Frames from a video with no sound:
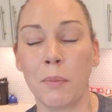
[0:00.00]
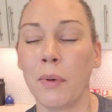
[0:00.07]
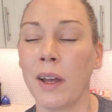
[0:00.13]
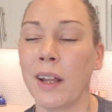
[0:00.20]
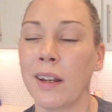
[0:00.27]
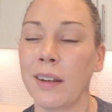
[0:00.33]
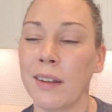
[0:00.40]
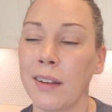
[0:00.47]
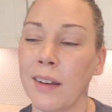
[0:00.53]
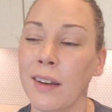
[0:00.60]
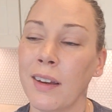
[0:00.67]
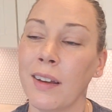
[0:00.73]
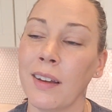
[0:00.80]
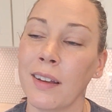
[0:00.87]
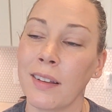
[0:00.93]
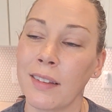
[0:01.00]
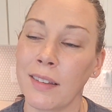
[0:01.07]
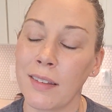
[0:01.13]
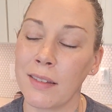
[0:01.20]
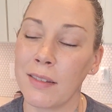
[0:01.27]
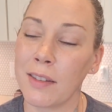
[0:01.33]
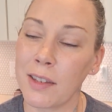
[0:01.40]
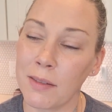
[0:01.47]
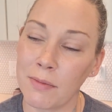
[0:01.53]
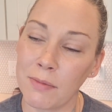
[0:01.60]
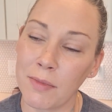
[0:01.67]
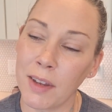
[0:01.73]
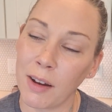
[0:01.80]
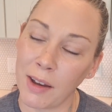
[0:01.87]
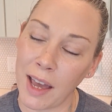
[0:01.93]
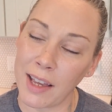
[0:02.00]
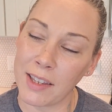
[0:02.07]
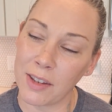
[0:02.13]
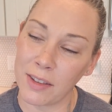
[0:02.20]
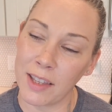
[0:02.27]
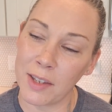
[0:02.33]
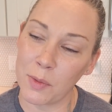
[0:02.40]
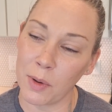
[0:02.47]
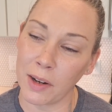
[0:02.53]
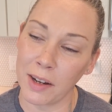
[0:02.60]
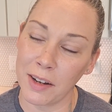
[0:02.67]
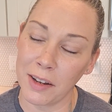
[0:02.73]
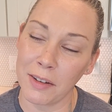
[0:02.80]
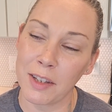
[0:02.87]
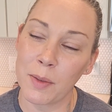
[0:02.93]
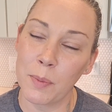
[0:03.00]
But okay, so this is what we're gonna do.